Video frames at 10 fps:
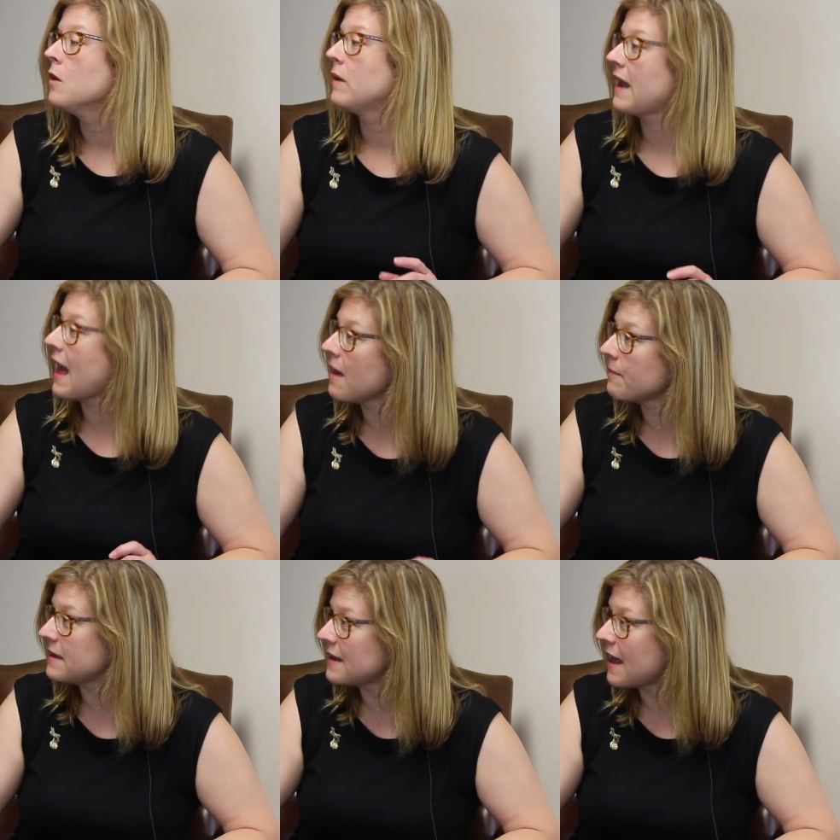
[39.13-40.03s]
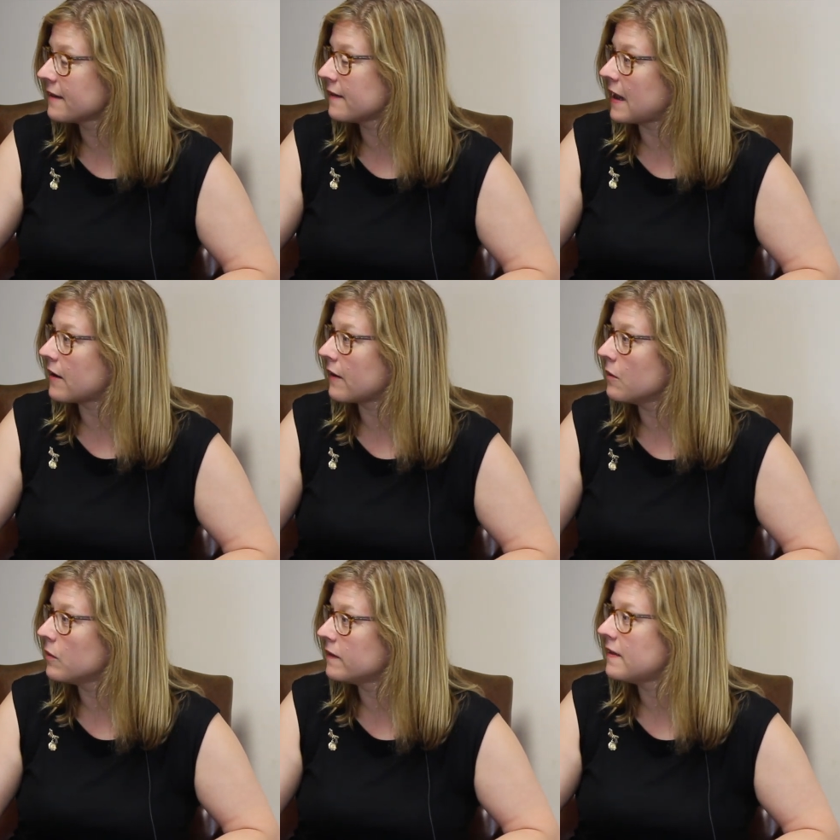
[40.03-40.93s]
What happened next, Larry,
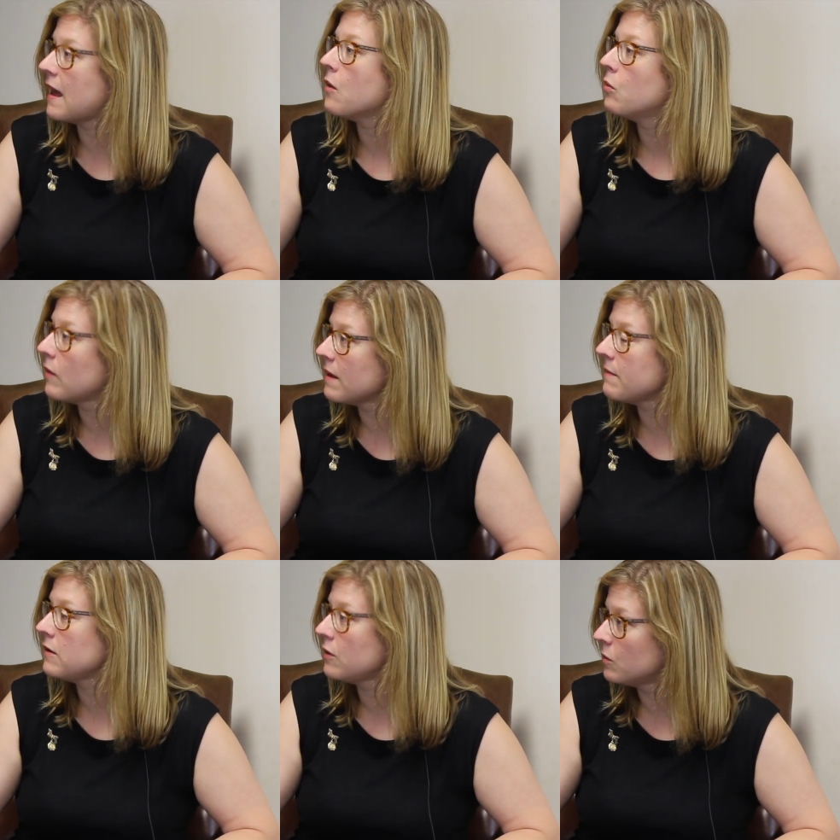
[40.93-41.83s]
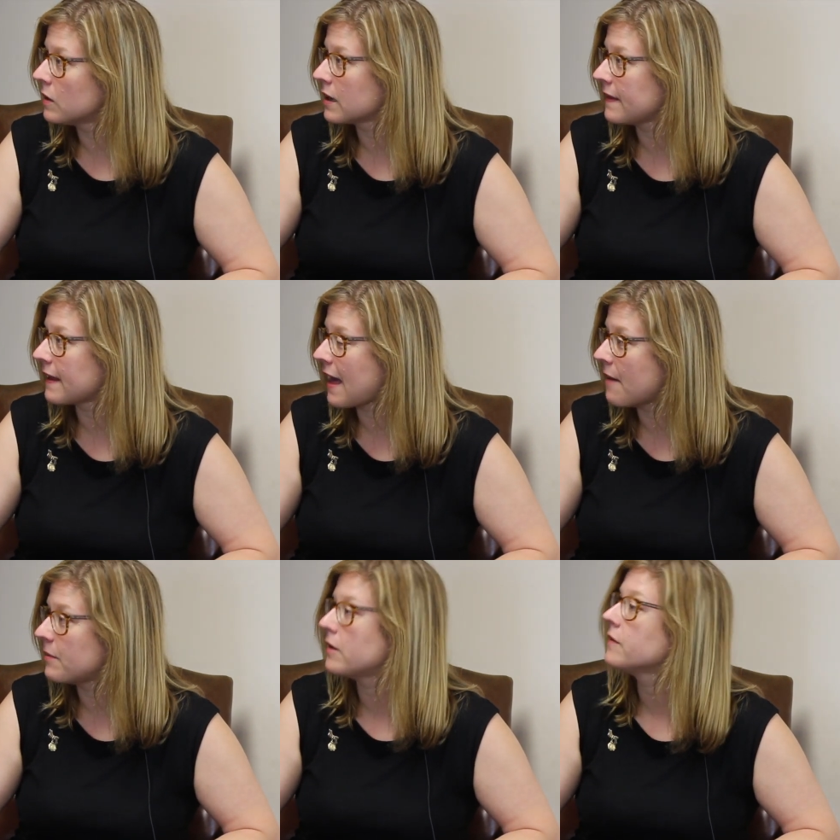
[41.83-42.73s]
was that women who work in the
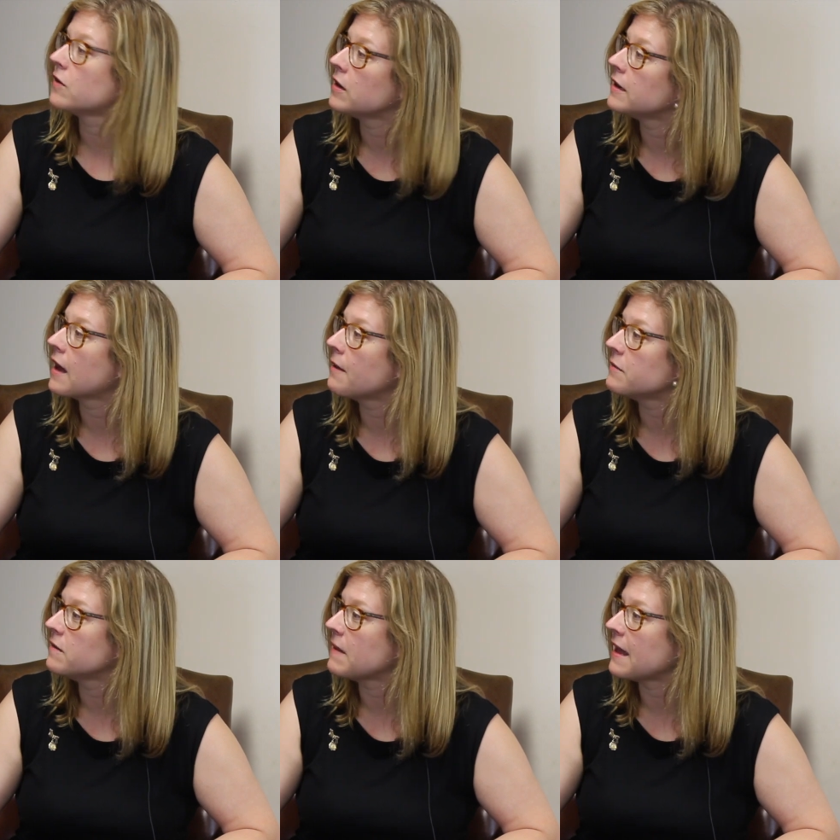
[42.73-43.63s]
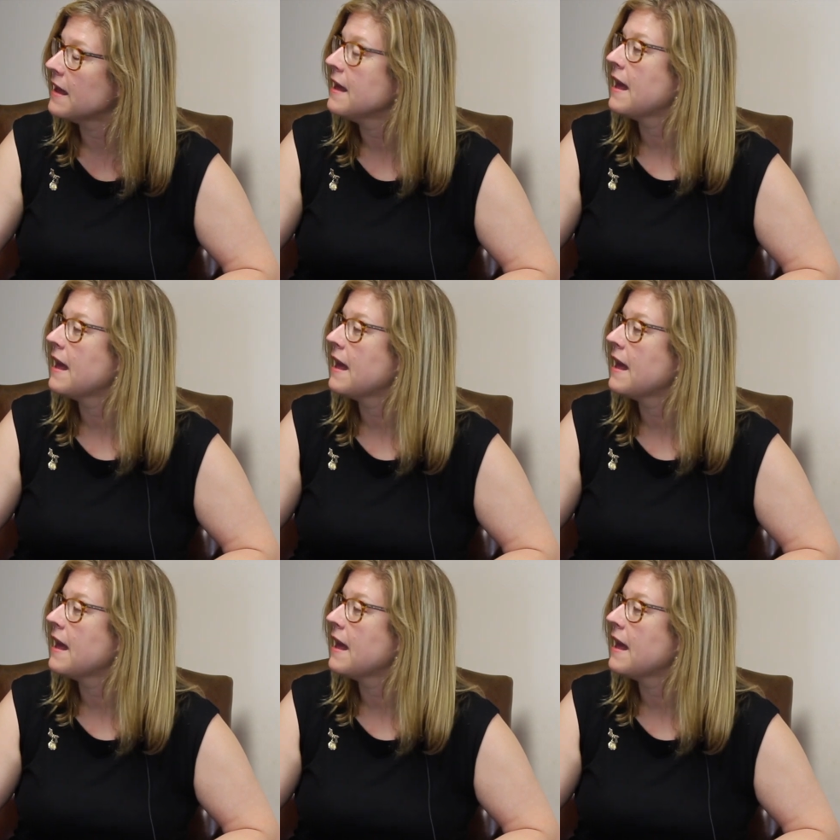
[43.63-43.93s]
Capitol started to come to me